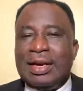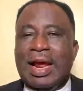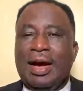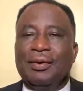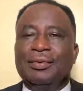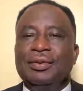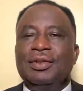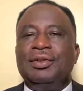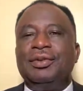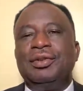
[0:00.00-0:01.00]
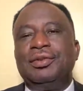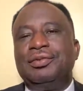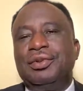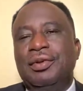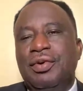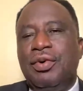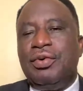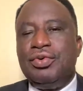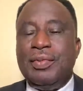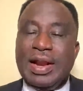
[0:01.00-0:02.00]
Now,
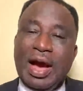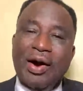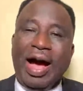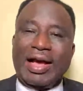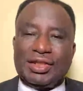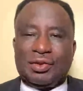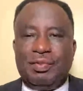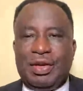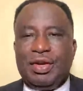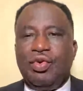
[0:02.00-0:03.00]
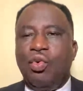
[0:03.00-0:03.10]
you may now ask me,